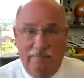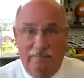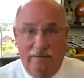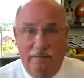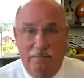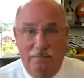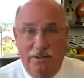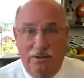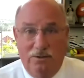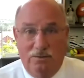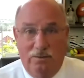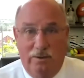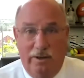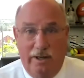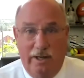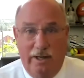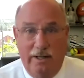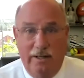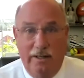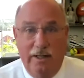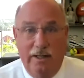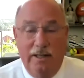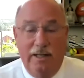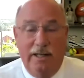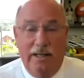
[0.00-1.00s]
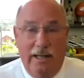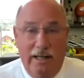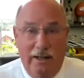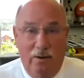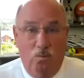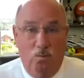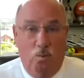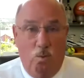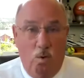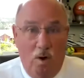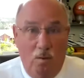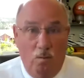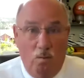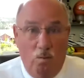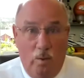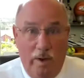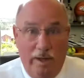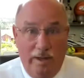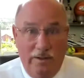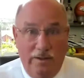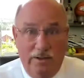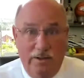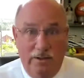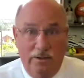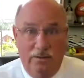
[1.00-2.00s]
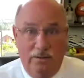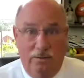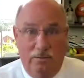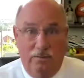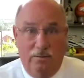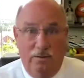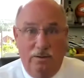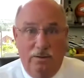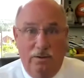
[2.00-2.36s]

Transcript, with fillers: to be trained in what we do,